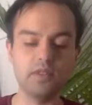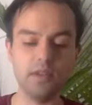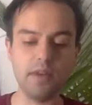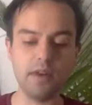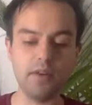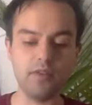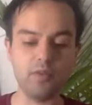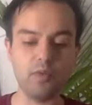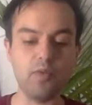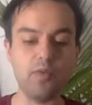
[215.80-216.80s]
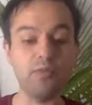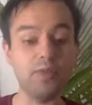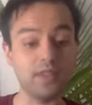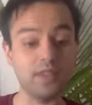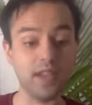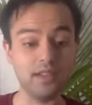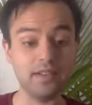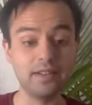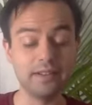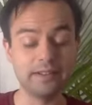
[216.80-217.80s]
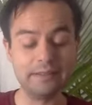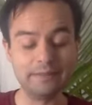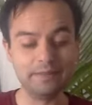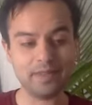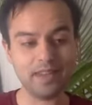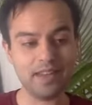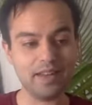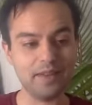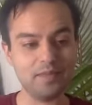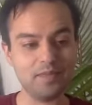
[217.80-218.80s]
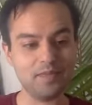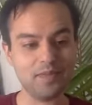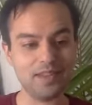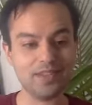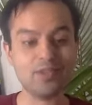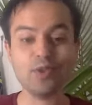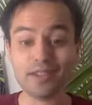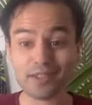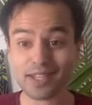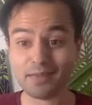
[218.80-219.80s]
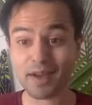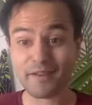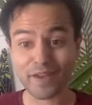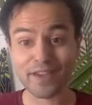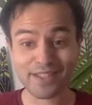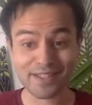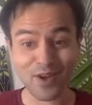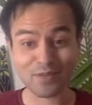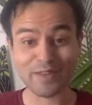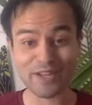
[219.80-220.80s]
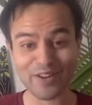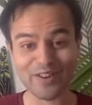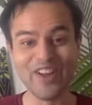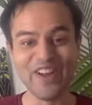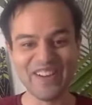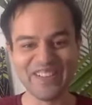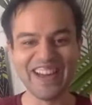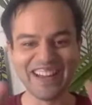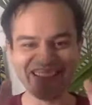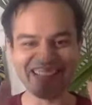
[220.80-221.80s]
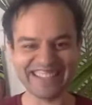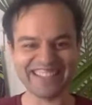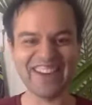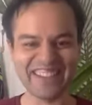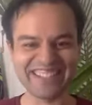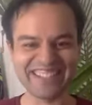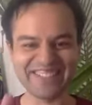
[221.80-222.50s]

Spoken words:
about what we've put together. Um, it's strange seeing my face on video, like talking